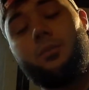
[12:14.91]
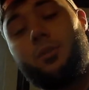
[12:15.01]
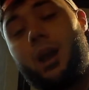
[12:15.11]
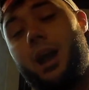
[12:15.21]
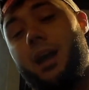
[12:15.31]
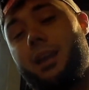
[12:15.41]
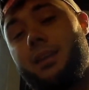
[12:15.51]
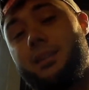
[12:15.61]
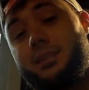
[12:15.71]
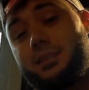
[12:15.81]

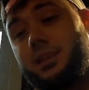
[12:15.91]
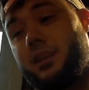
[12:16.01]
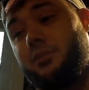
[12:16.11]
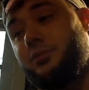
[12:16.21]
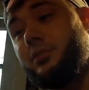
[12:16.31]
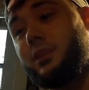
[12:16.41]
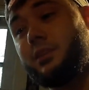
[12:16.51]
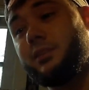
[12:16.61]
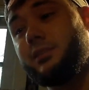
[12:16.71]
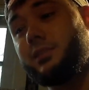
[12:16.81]
ride safe,
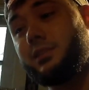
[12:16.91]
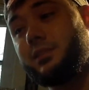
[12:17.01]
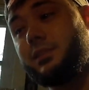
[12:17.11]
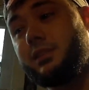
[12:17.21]
because